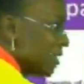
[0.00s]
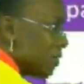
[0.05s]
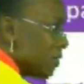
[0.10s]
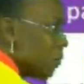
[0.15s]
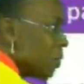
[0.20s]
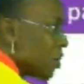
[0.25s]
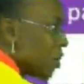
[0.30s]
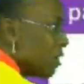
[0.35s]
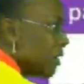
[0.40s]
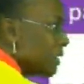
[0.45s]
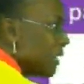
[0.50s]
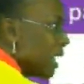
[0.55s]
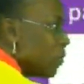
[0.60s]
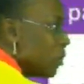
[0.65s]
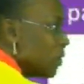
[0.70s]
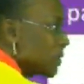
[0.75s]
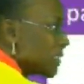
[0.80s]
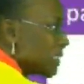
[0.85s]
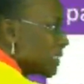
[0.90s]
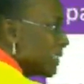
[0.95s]
We call that
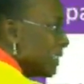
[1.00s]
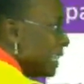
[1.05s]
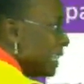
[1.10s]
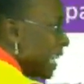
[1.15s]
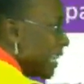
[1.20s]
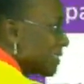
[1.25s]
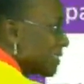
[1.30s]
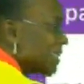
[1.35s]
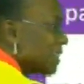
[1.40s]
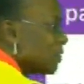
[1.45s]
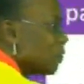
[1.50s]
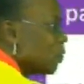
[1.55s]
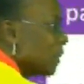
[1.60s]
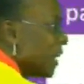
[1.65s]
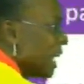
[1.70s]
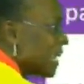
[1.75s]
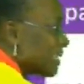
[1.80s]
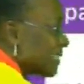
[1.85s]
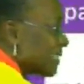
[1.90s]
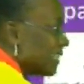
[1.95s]
one cilia,
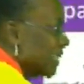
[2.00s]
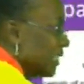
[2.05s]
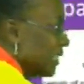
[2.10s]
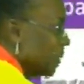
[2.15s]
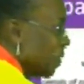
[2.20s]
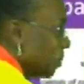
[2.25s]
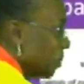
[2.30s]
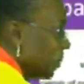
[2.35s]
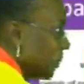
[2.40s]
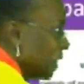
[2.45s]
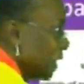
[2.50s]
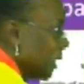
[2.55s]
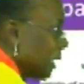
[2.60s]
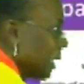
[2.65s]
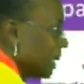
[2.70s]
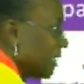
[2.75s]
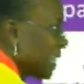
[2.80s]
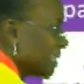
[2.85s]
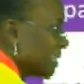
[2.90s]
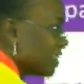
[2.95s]
singular cilium.
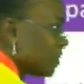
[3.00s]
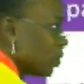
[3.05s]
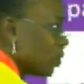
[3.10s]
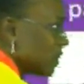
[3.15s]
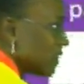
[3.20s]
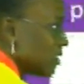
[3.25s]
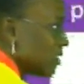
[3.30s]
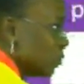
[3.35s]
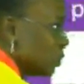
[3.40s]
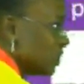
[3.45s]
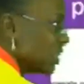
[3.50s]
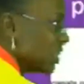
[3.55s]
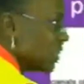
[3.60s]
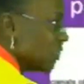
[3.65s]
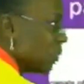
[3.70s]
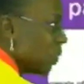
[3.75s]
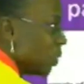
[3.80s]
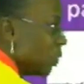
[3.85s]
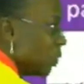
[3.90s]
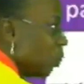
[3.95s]
That is what it
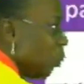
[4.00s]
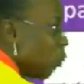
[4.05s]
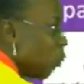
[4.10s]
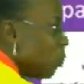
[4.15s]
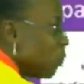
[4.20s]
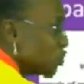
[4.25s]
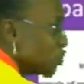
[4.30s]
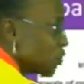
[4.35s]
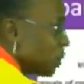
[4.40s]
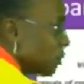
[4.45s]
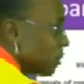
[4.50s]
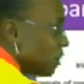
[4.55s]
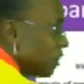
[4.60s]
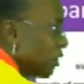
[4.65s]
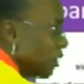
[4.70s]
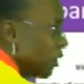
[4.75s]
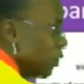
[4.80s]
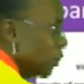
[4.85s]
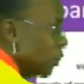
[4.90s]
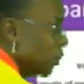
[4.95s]
uses for locomotion.
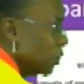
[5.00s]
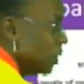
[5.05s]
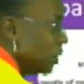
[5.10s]
It will